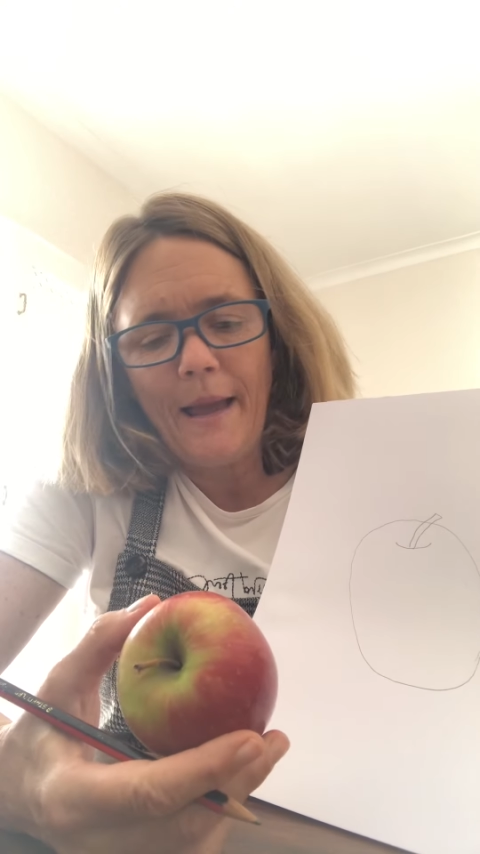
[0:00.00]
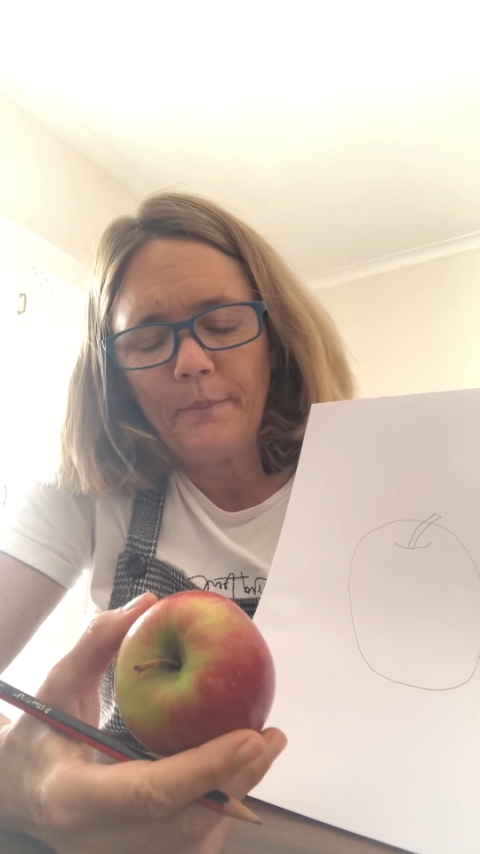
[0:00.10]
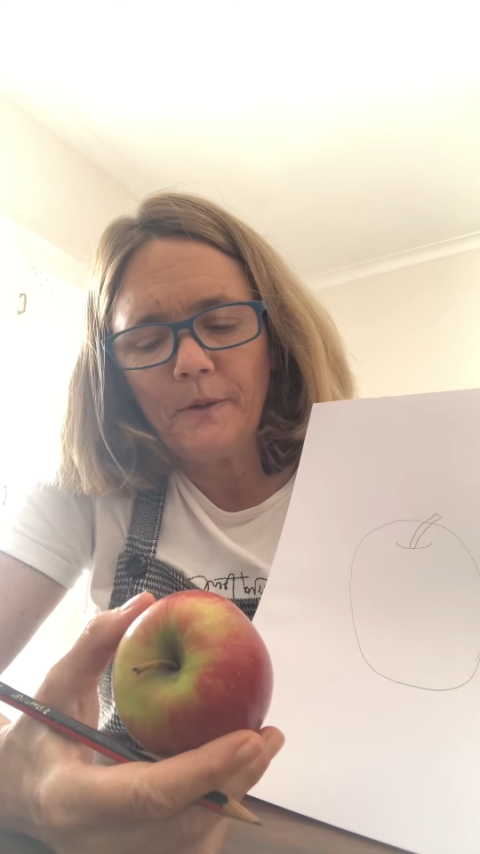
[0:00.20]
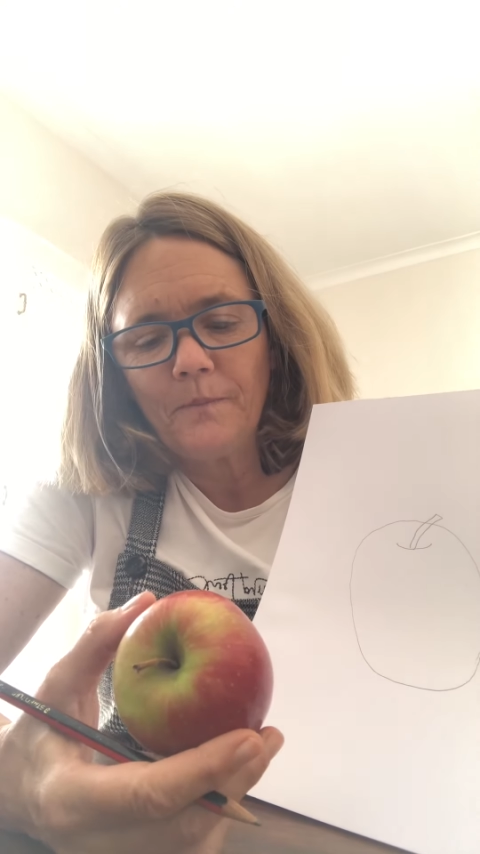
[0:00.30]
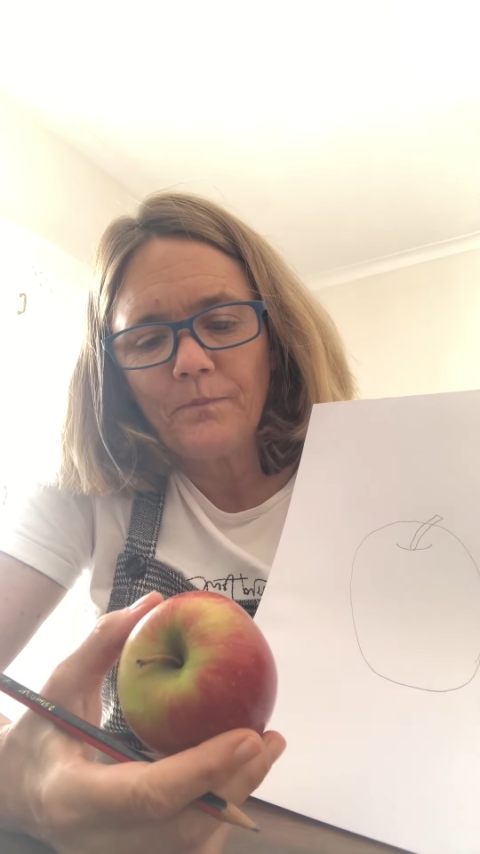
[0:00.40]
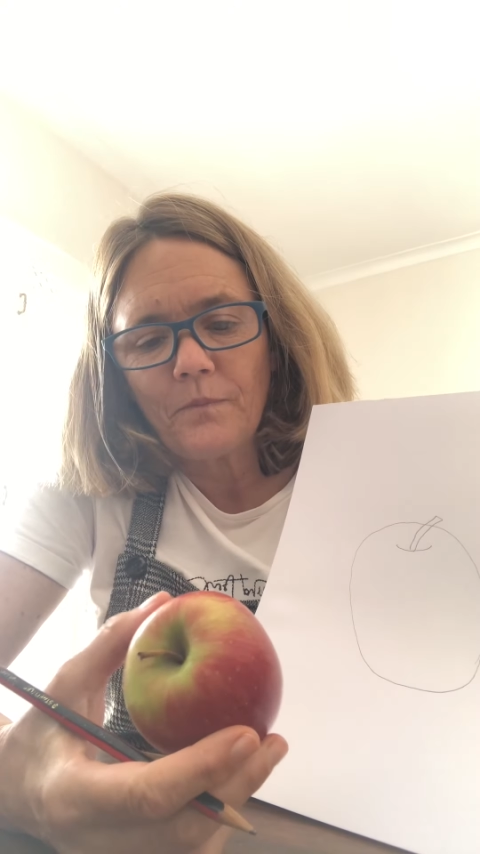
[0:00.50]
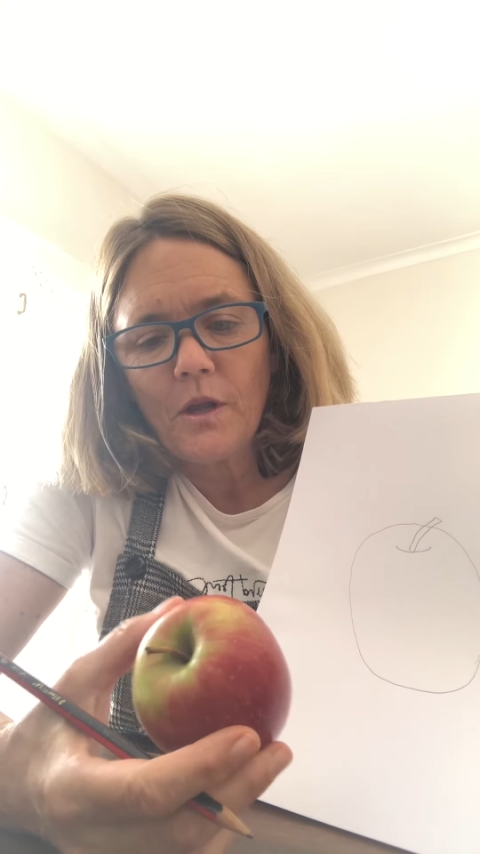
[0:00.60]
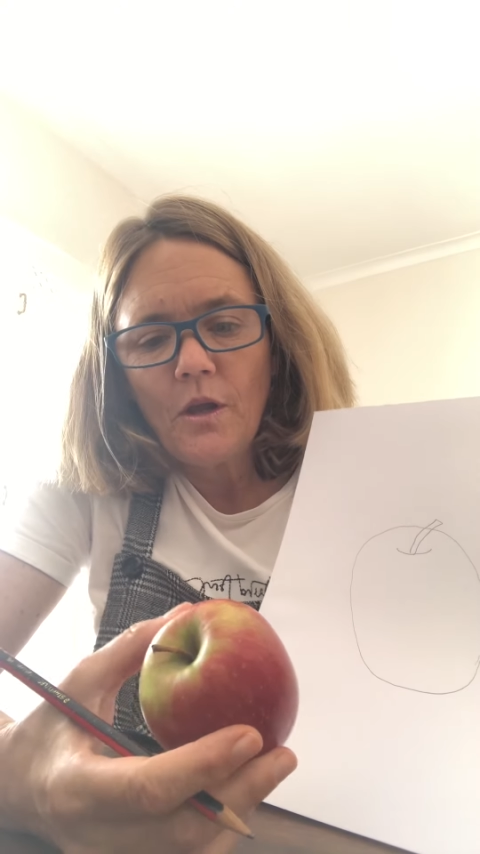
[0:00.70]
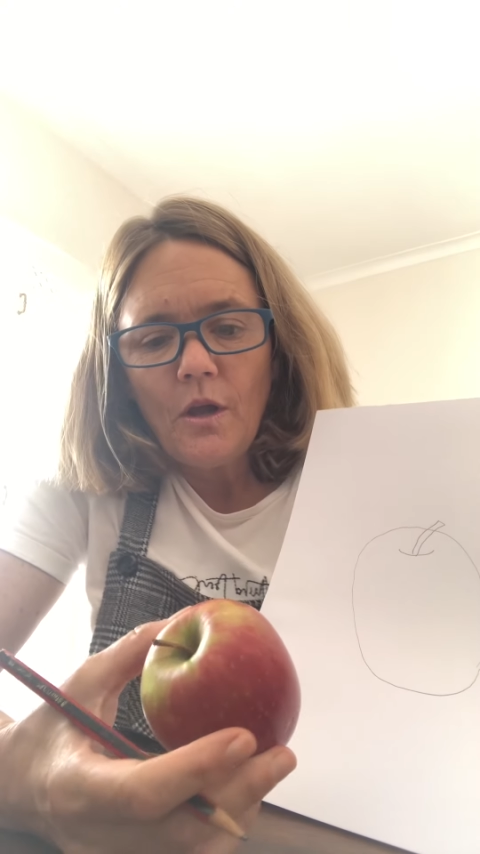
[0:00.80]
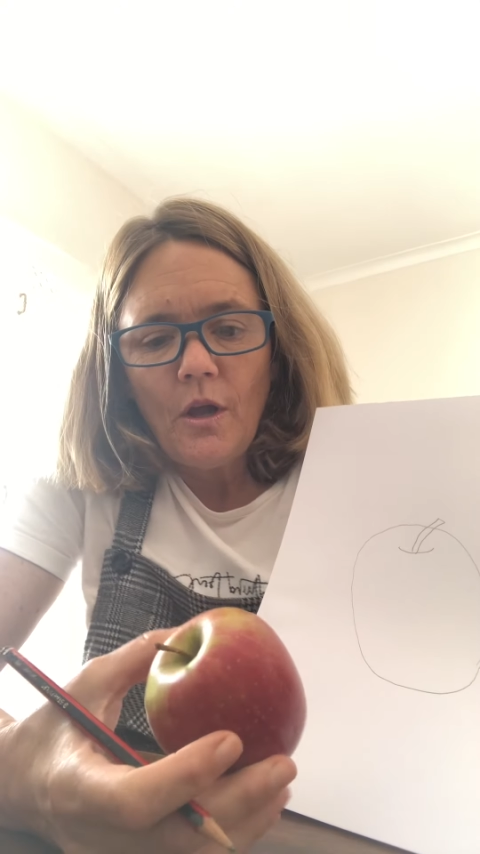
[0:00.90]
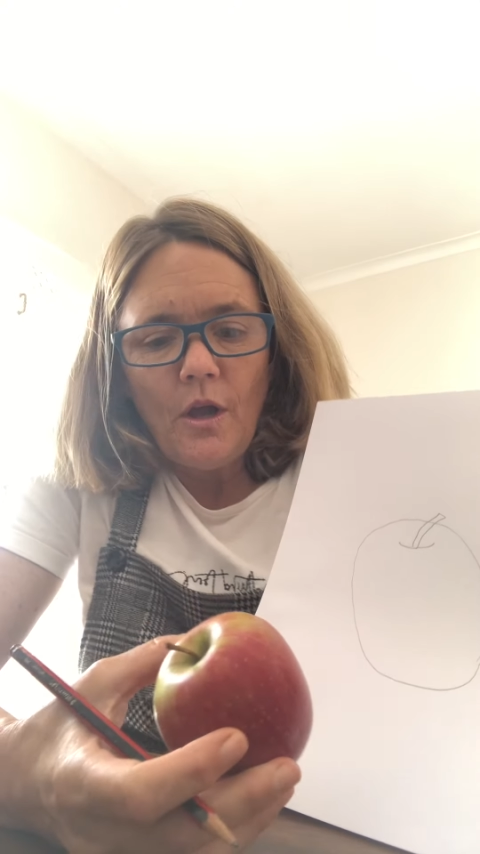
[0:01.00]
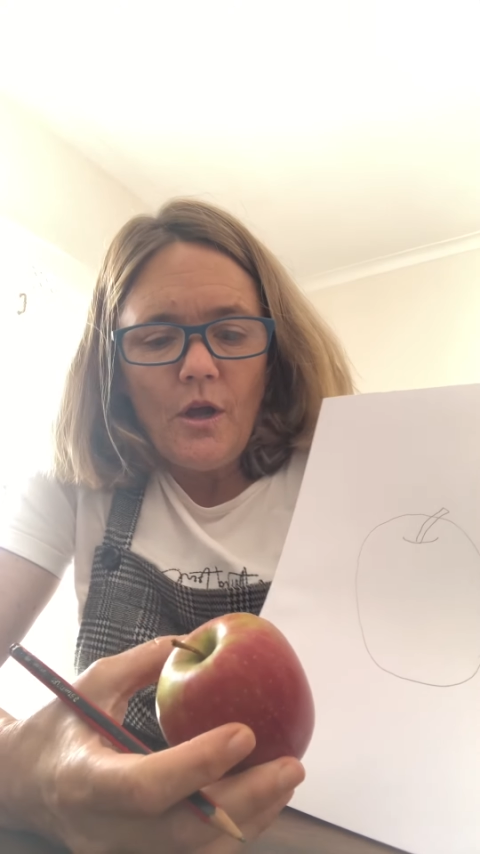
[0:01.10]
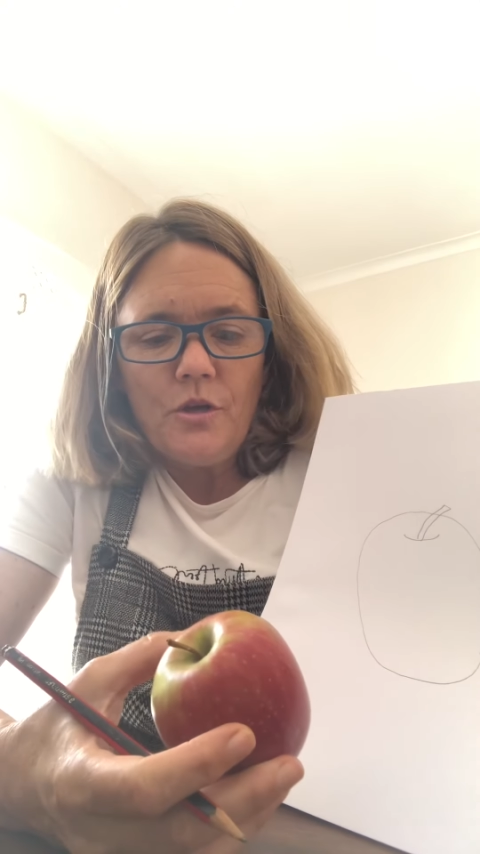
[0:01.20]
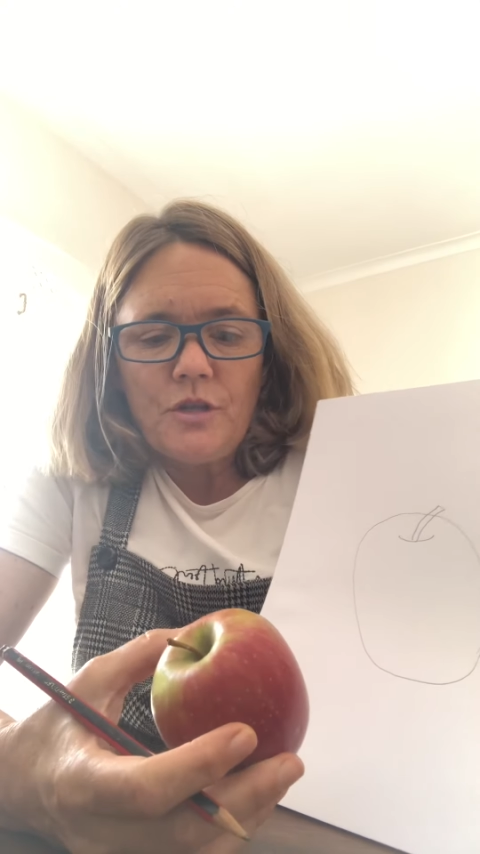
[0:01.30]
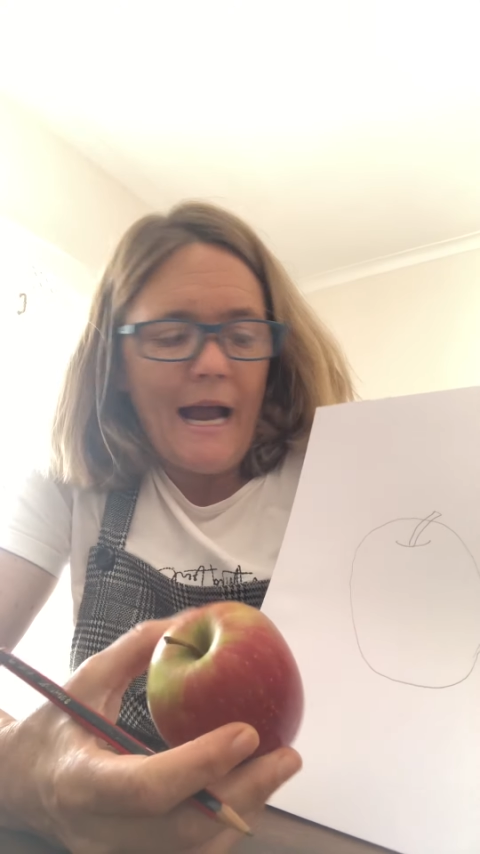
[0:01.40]
apple.
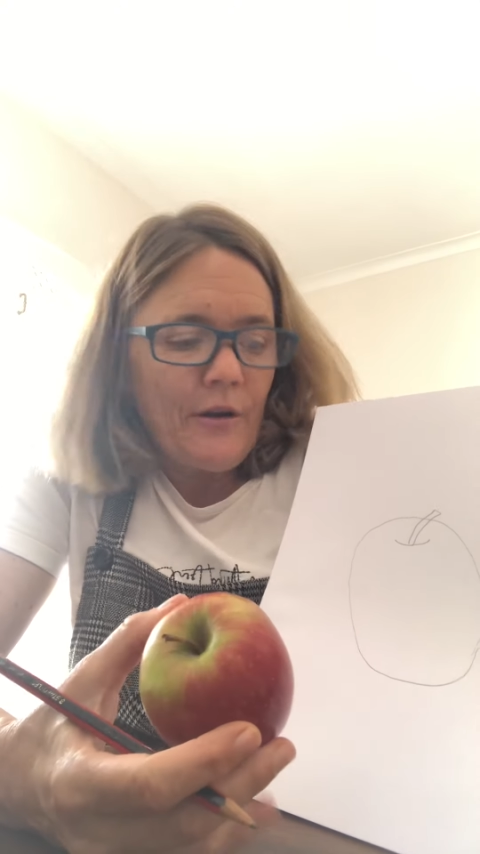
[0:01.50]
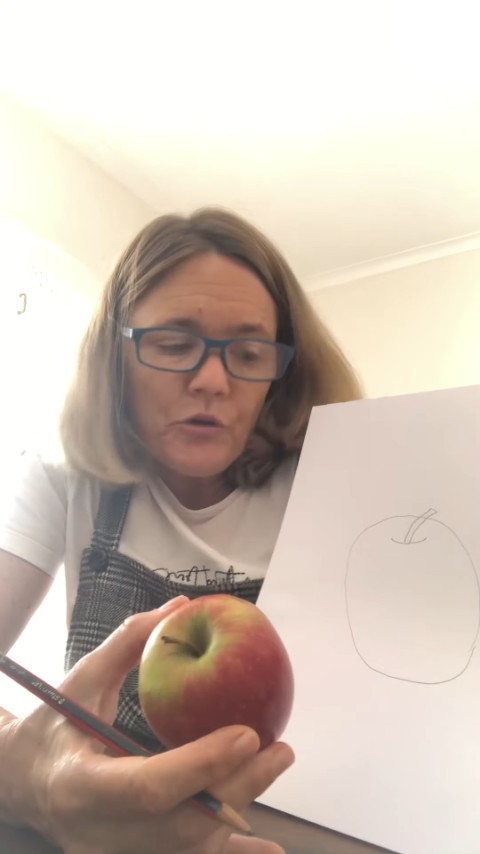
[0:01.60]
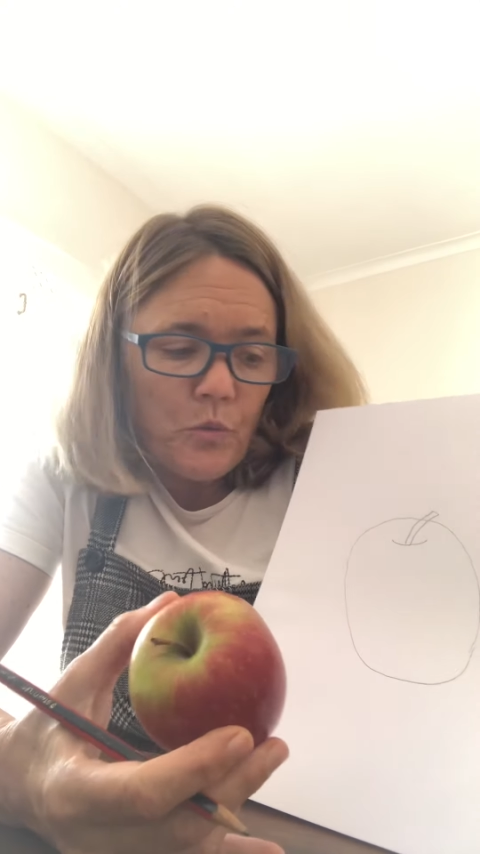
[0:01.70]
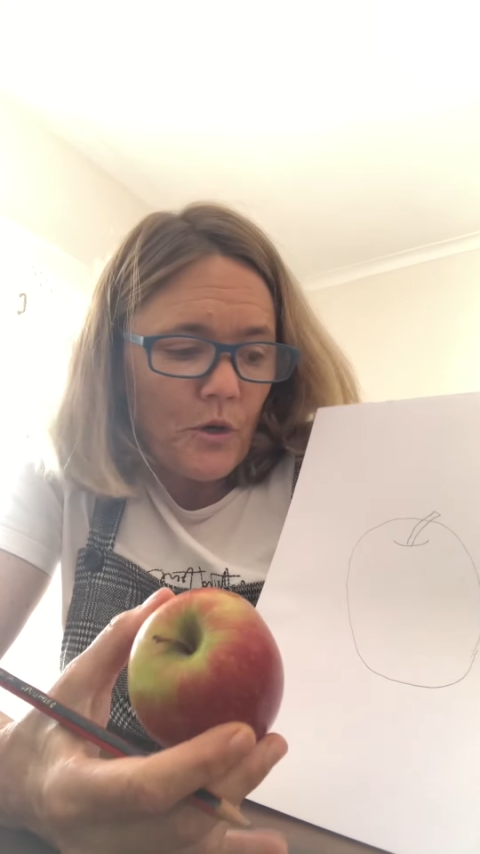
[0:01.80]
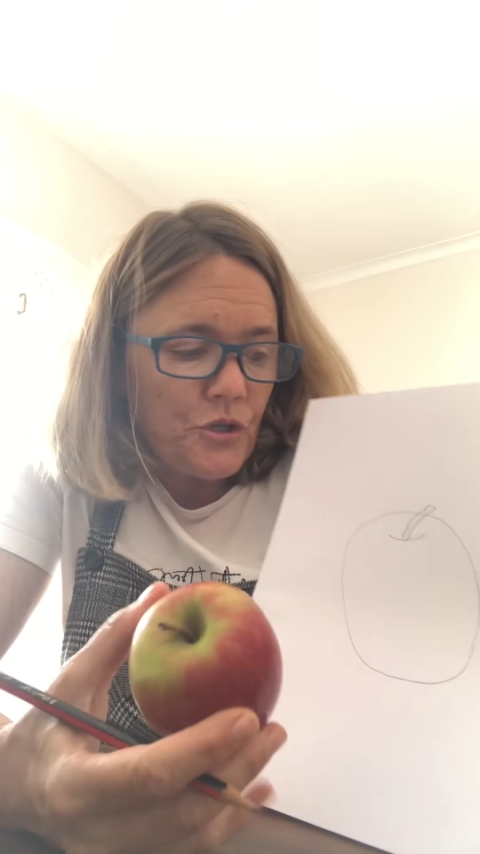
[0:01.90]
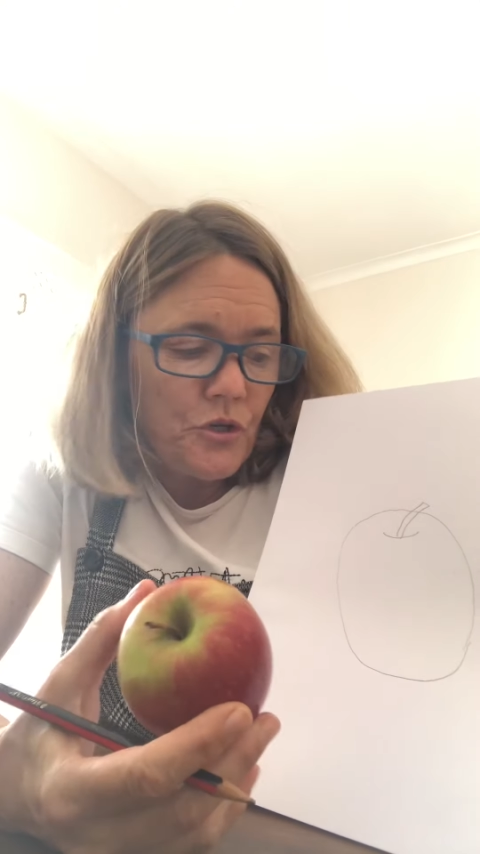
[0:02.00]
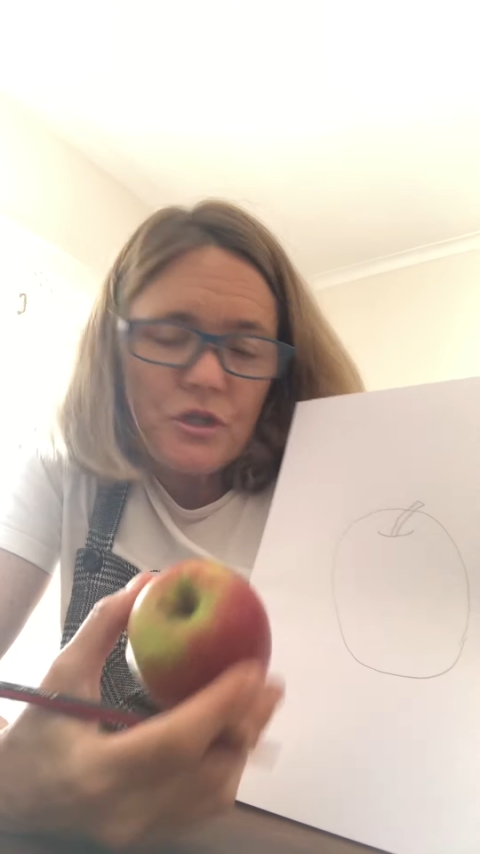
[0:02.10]
So I don't want you to